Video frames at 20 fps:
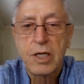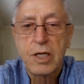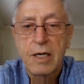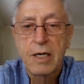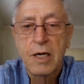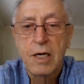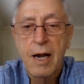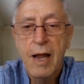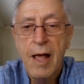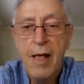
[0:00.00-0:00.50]

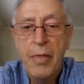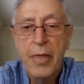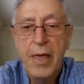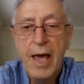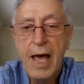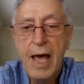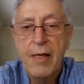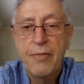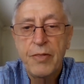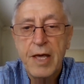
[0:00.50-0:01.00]

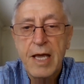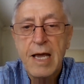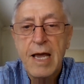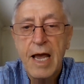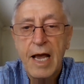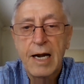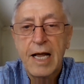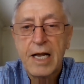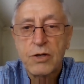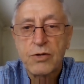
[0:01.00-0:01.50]
and the
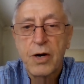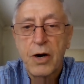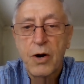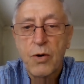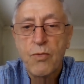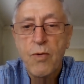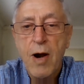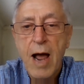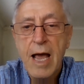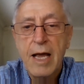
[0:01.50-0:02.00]
electrode
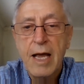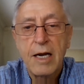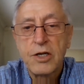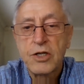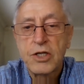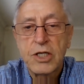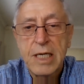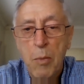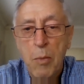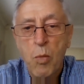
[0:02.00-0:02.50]
array in
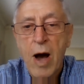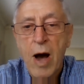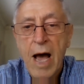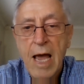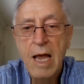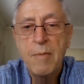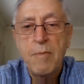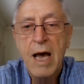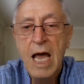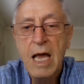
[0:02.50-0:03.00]
some
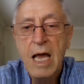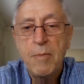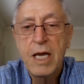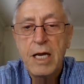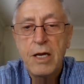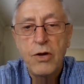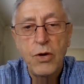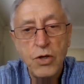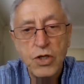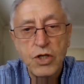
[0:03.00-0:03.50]
way may be
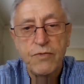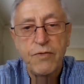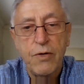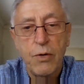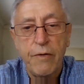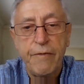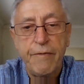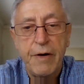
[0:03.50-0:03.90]
useful